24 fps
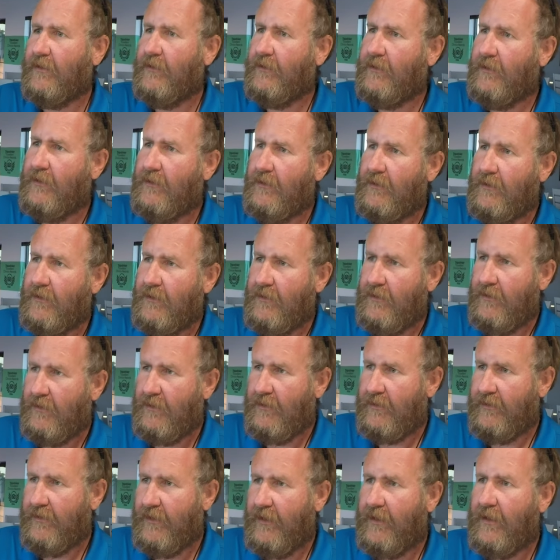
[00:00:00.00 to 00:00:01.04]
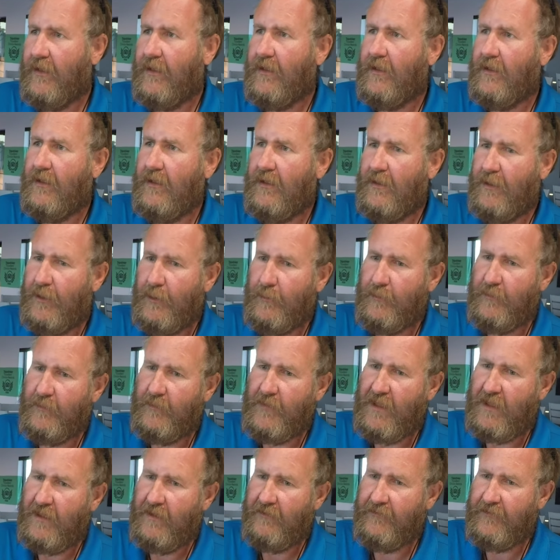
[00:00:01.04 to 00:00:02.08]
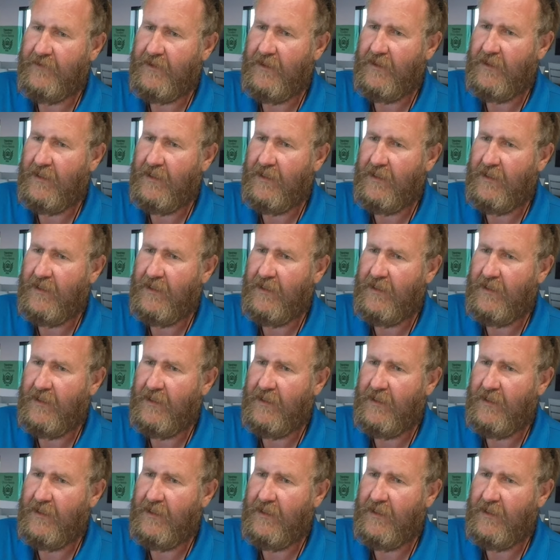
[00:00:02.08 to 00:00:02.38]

Did you really? Yeah. Um, do you do you got,